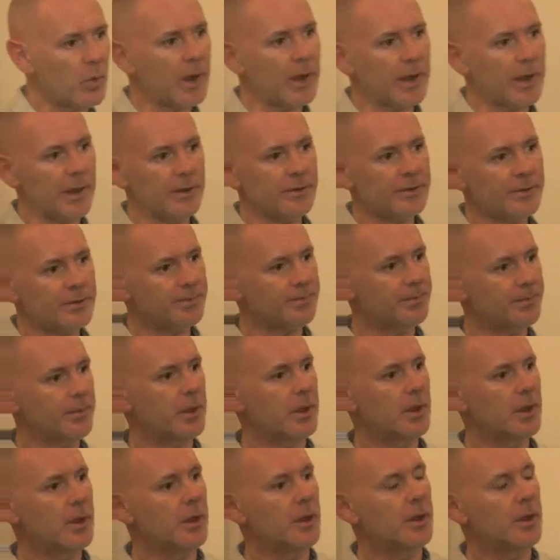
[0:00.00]
ways
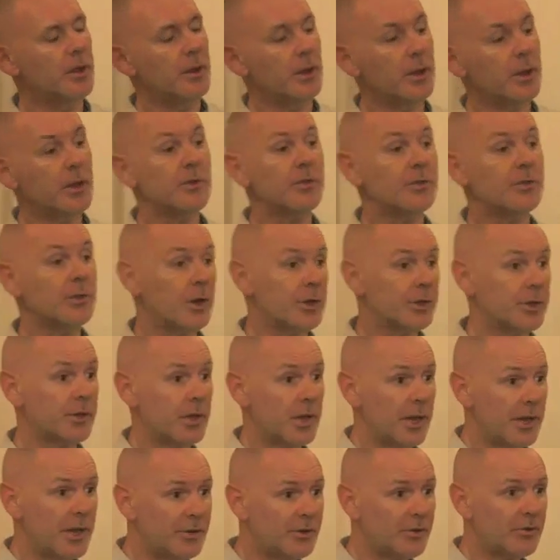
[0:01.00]
that you can start
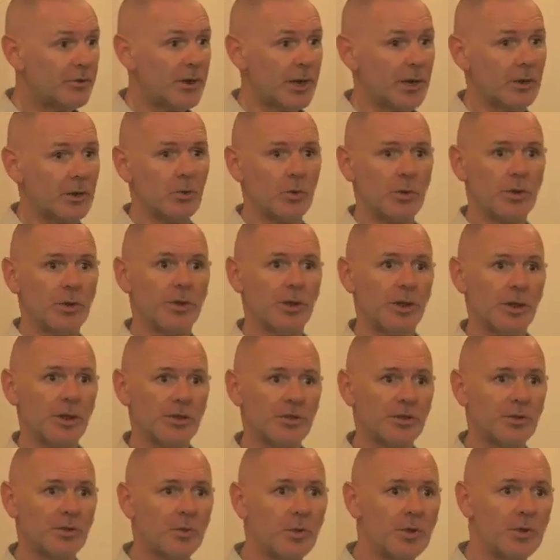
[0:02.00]
to interact with
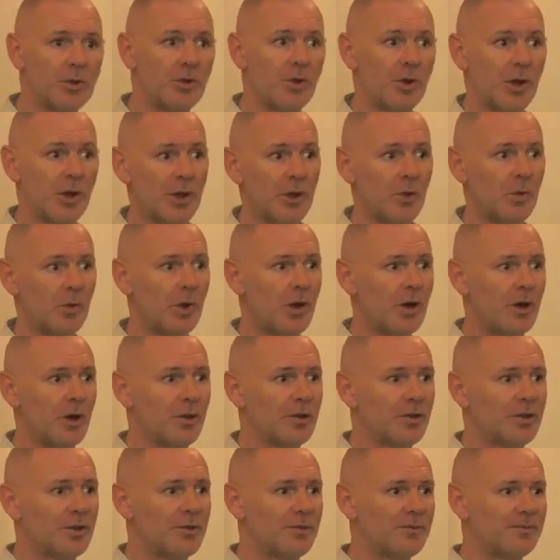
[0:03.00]
this, with your inner
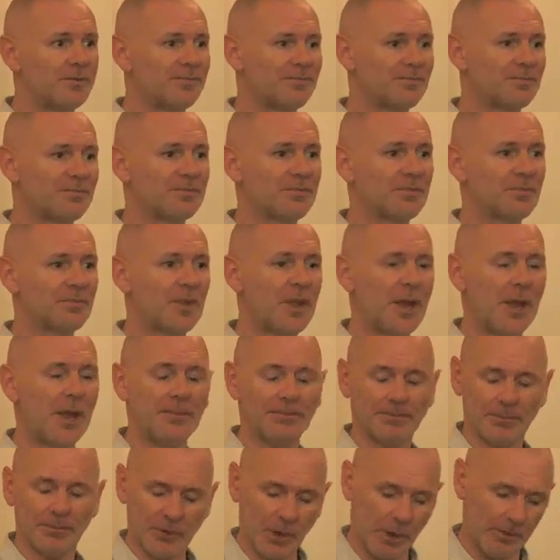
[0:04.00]
world. Okay?
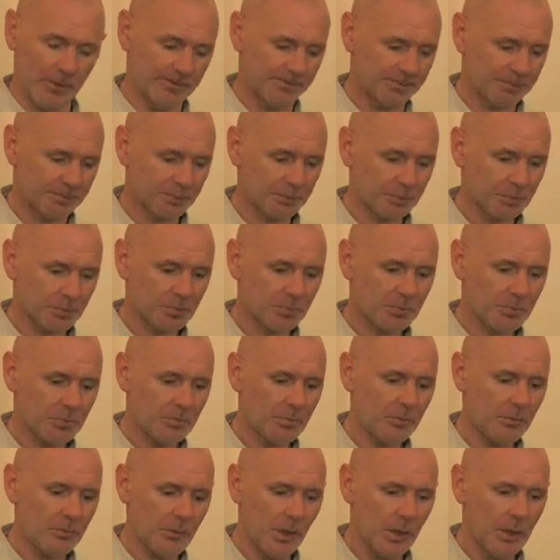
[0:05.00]
So,
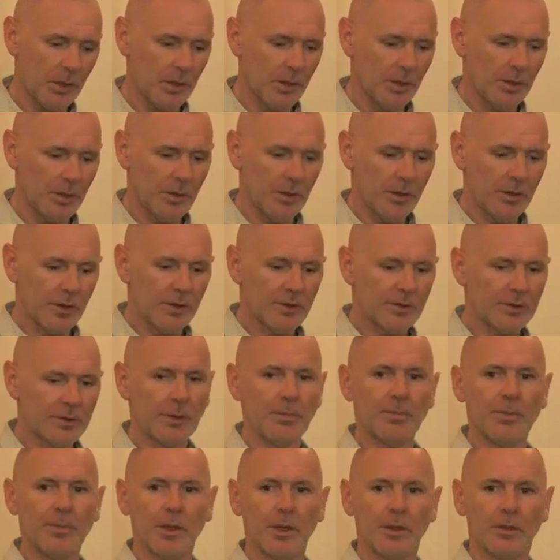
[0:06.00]

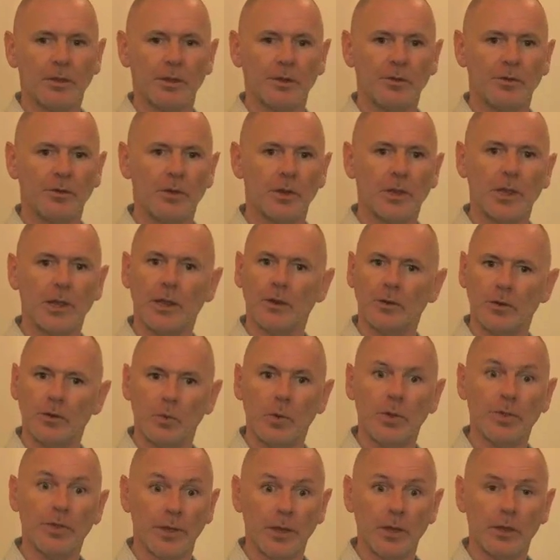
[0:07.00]
something that you can do,
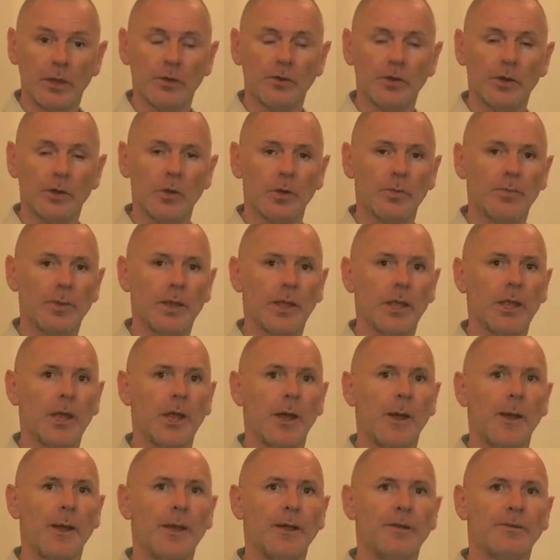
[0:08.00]
one thing you can do with me
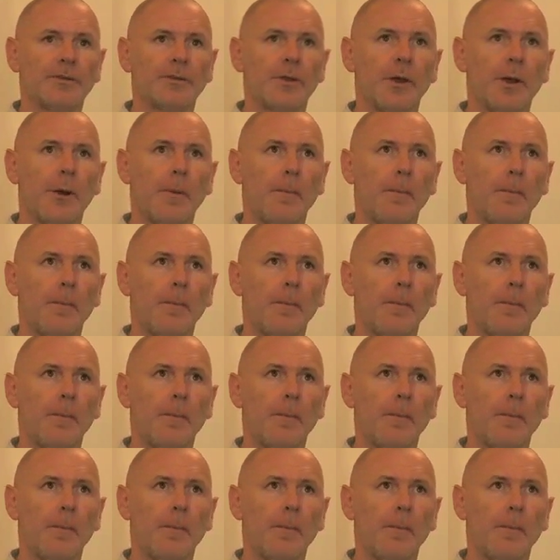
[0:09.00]
here is